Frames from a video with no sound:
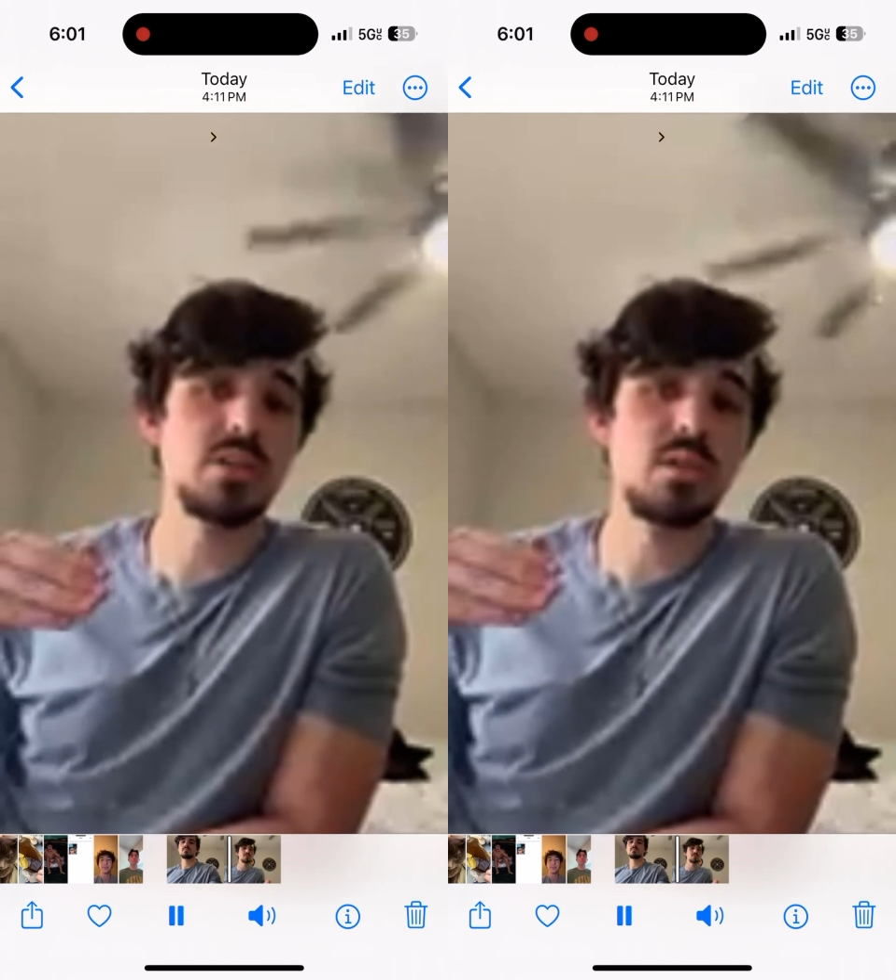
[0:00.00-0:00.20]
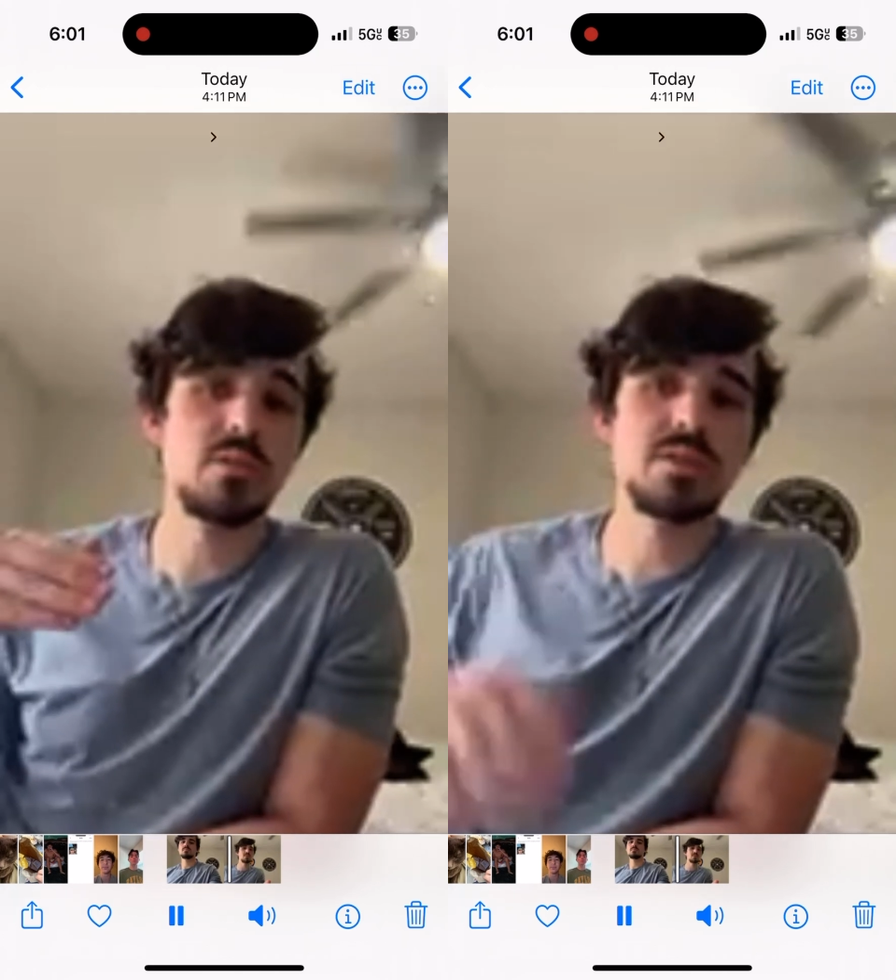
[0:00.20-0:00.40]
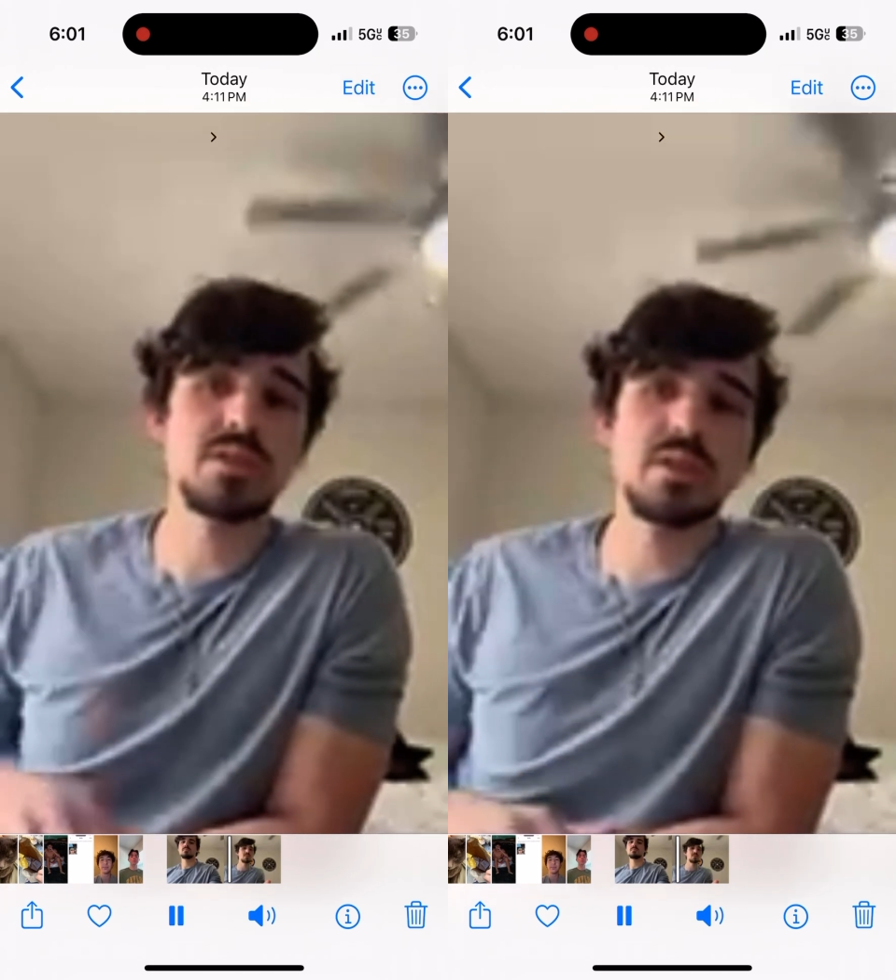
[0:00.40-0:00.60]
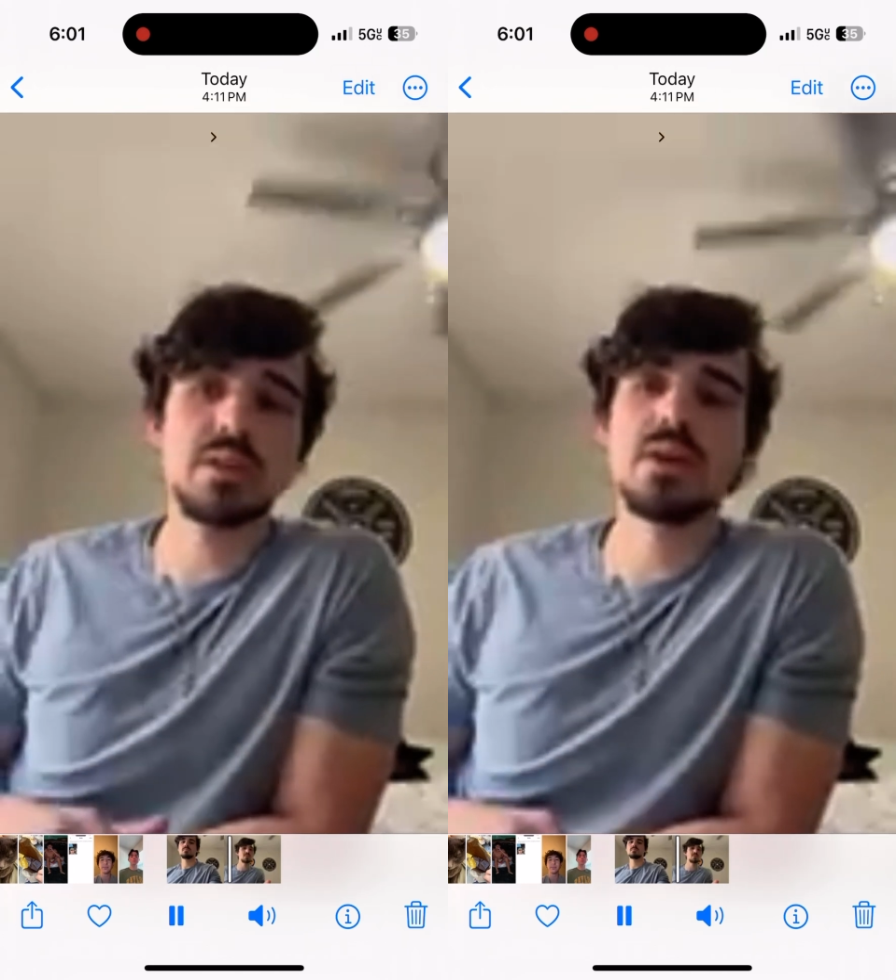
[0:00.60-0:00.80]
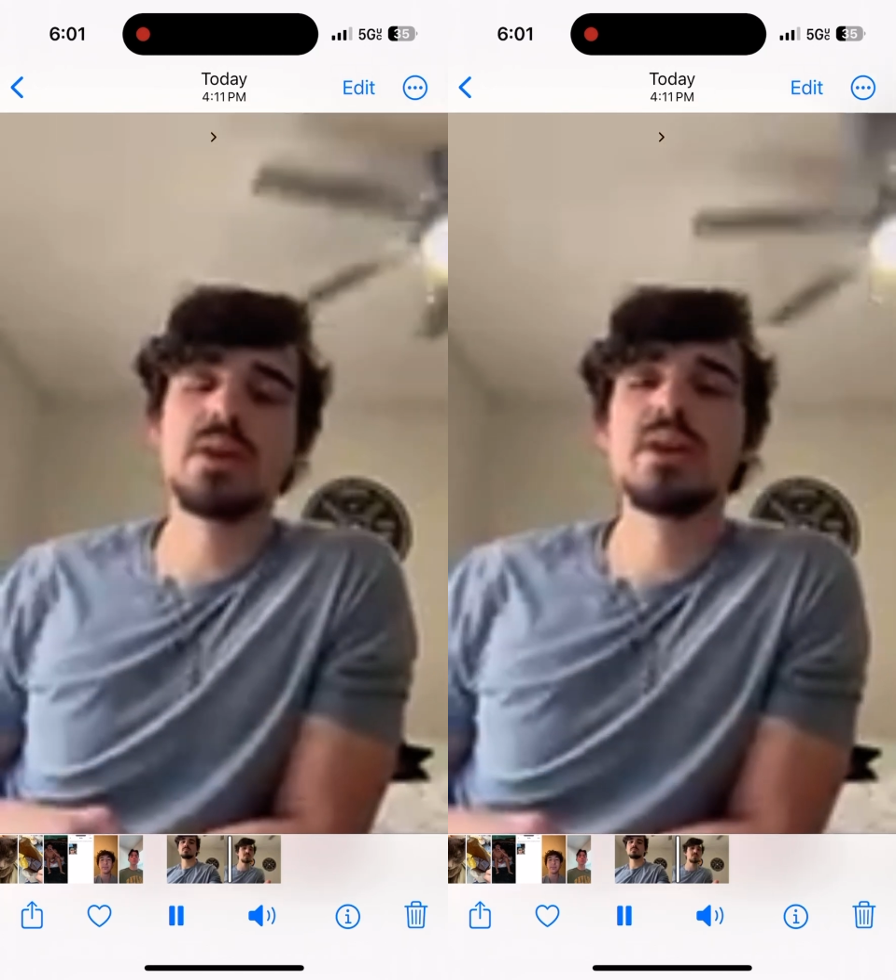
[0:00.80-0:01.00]
12%.
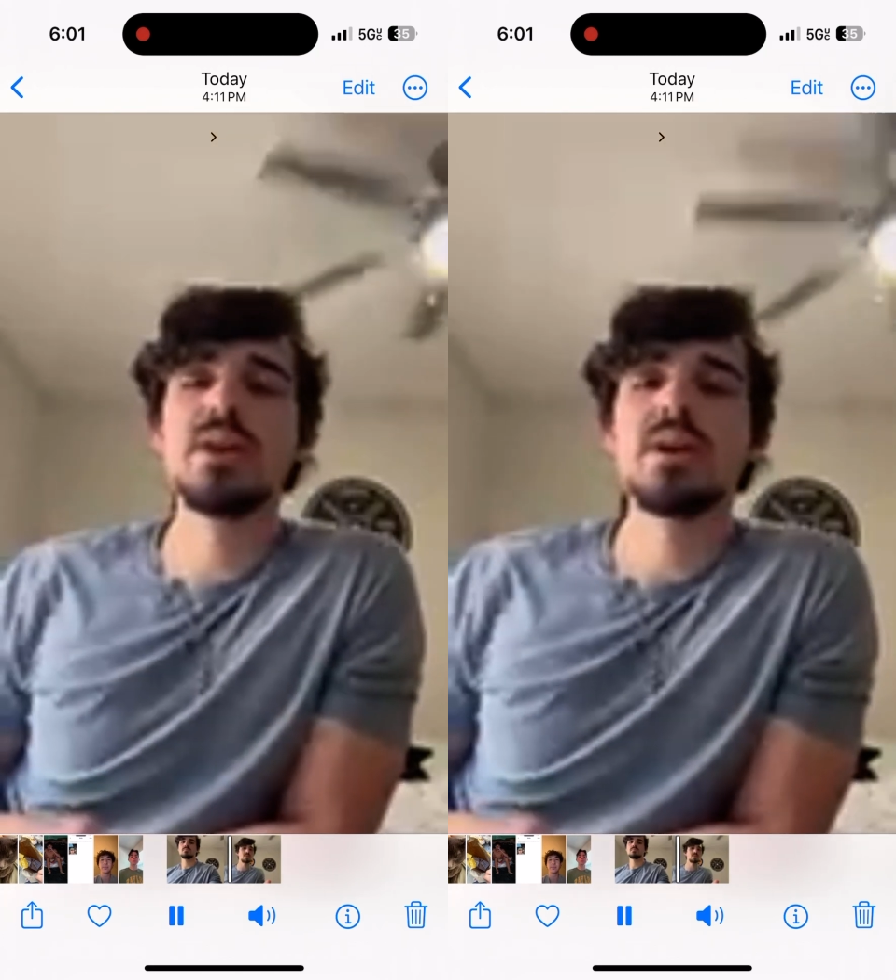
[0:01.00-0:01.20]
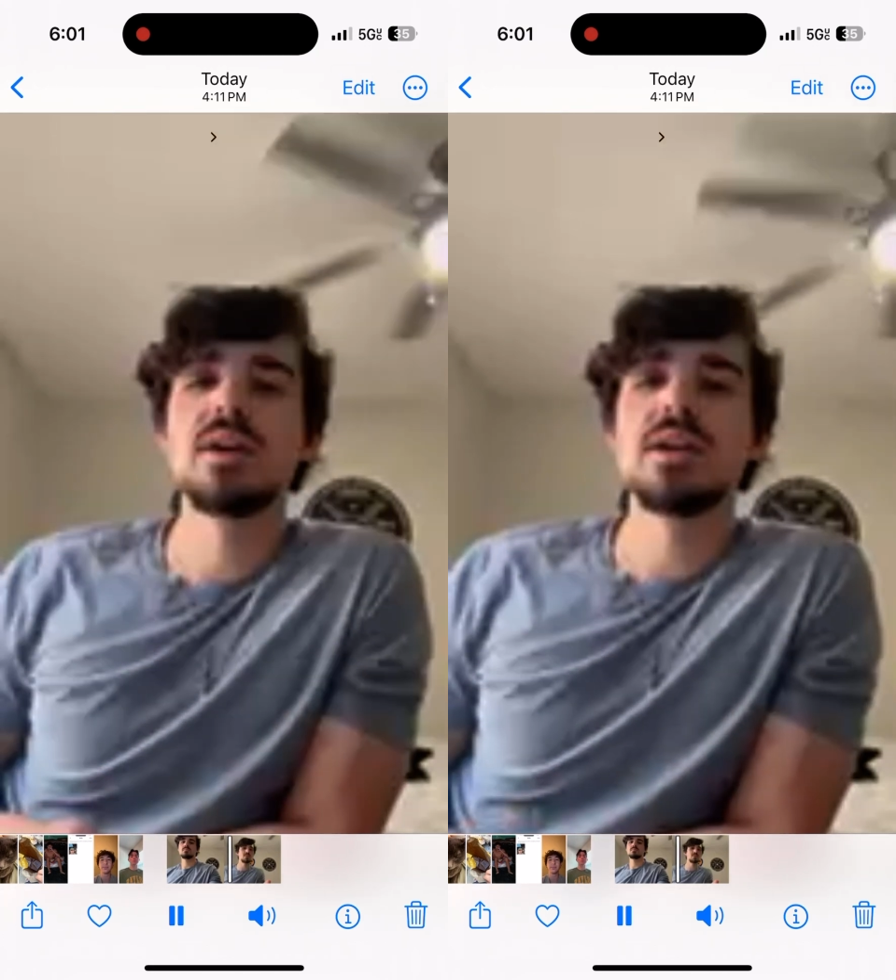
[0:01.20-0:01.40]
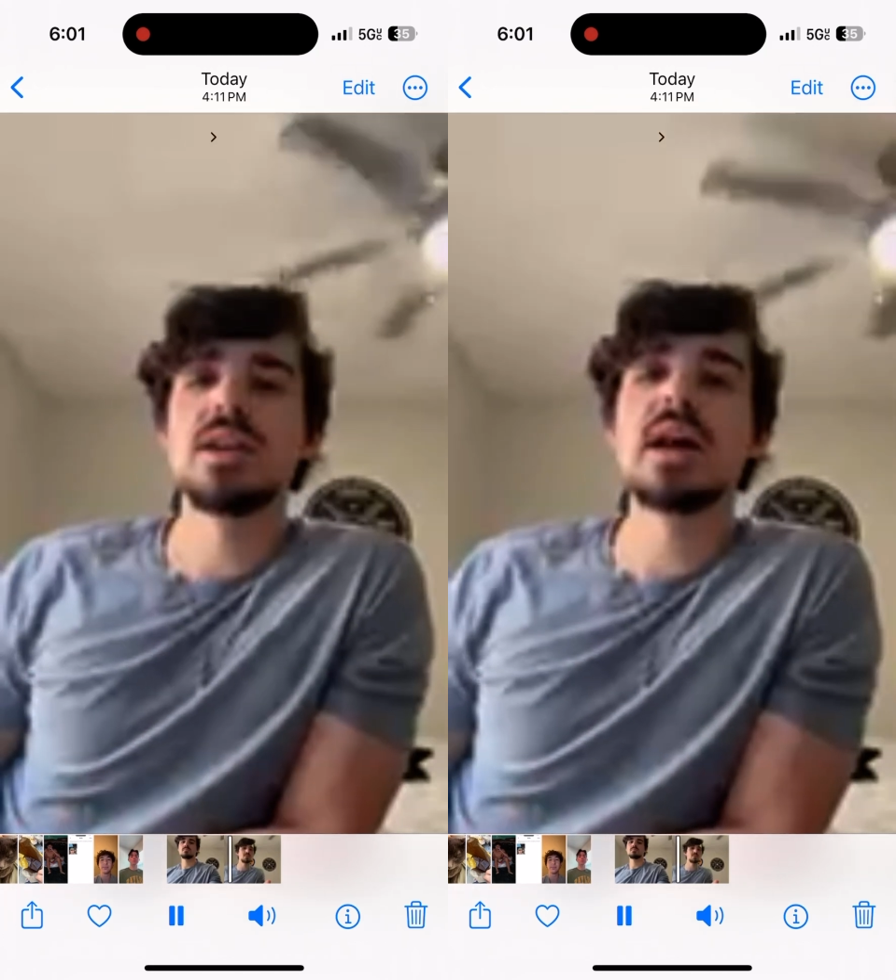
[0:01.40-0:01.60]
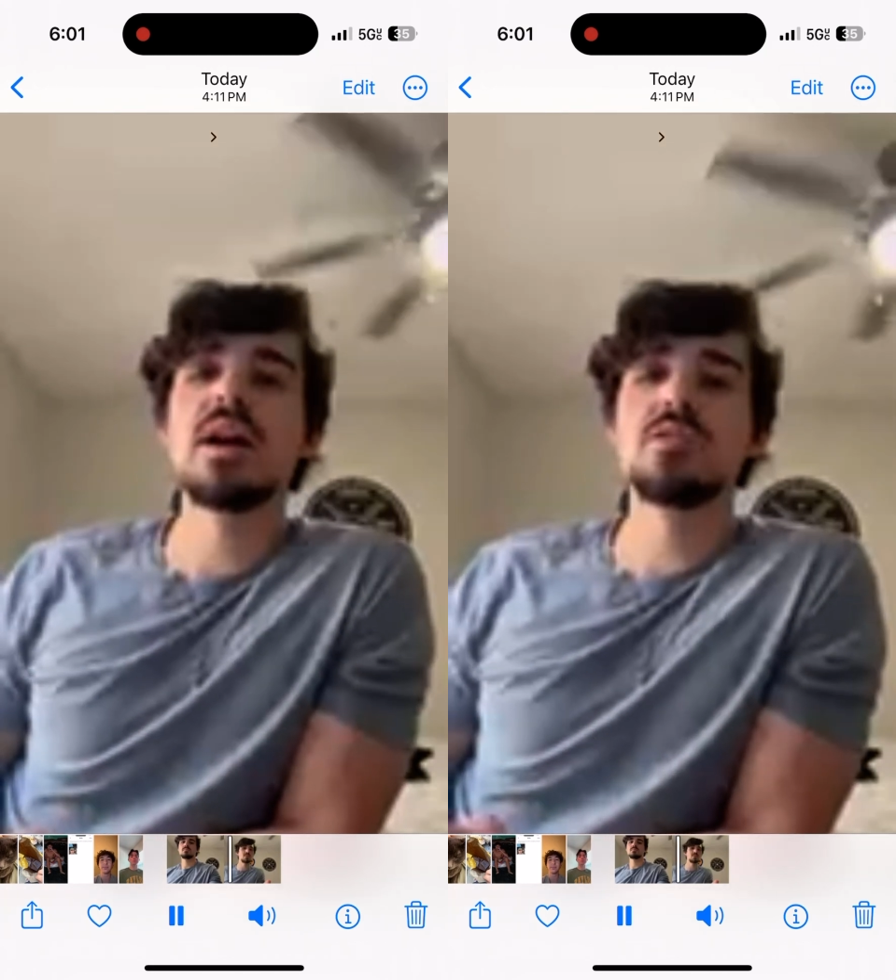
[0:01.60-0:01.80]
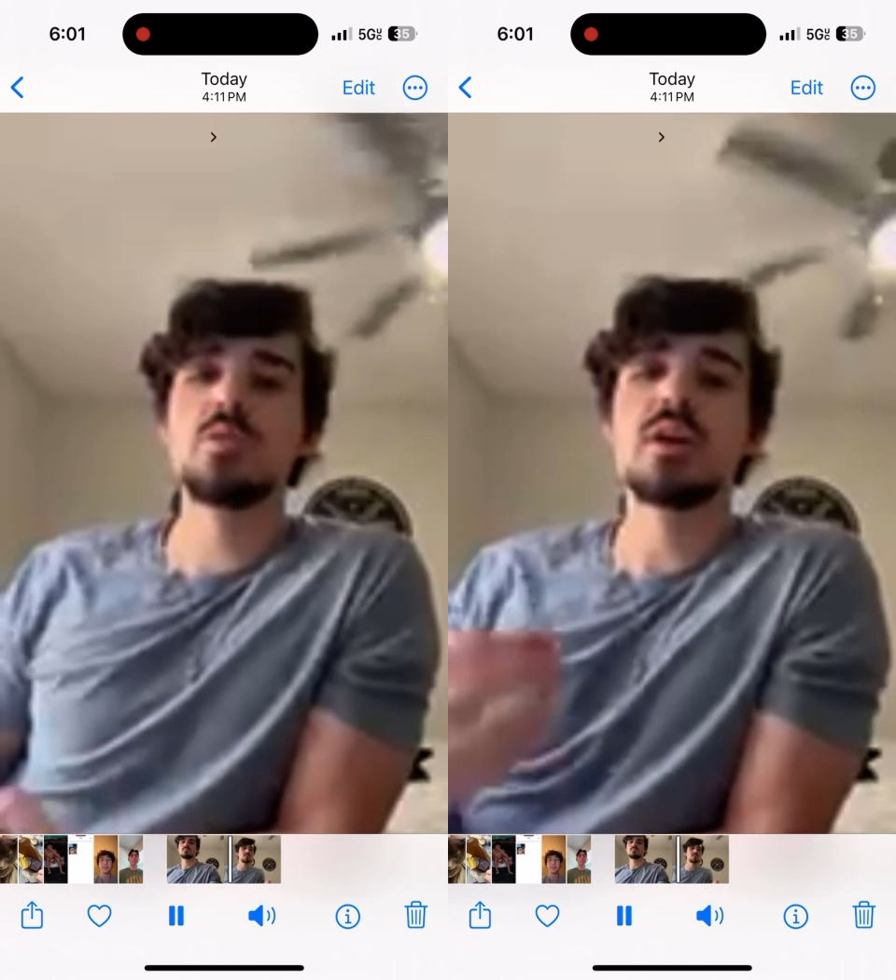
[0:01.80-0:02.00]
Now, we